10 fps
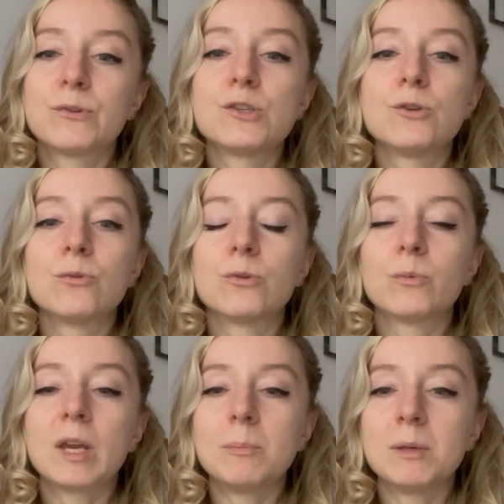to the
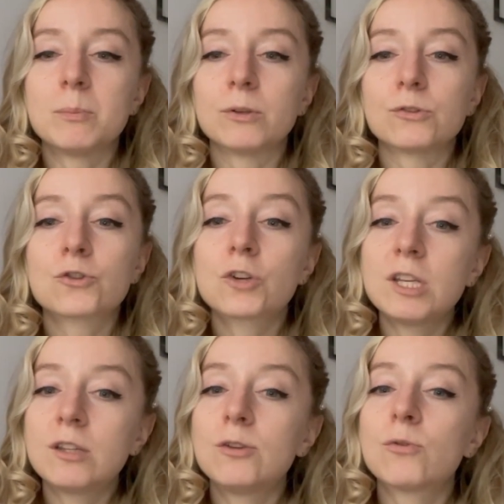way people
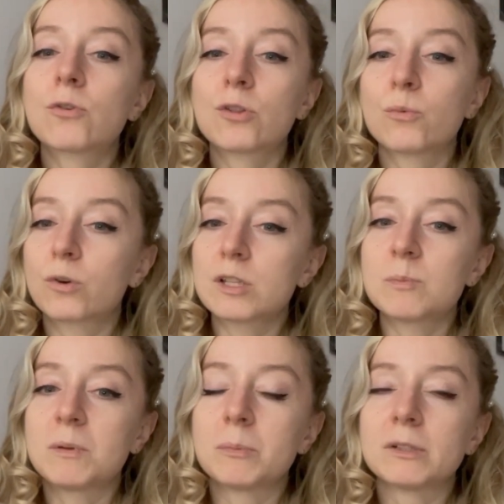treat you or the words
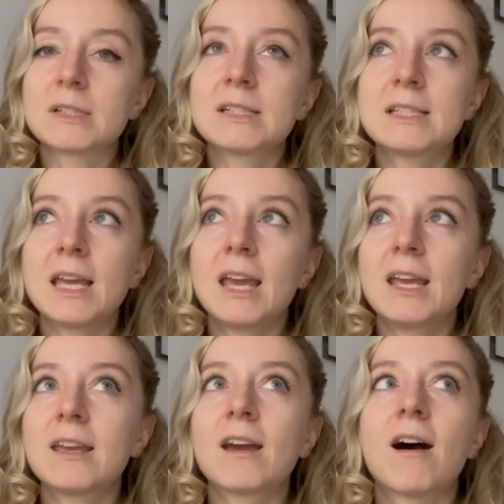people
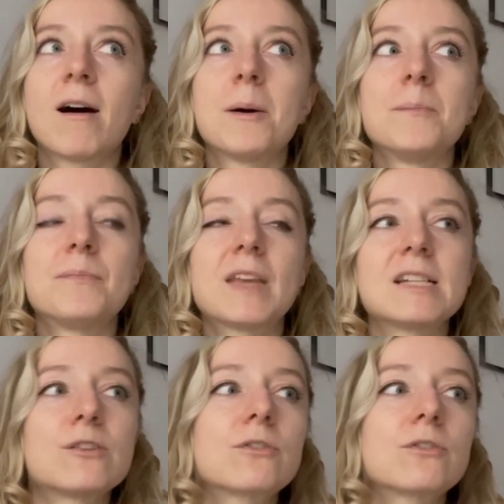say. As a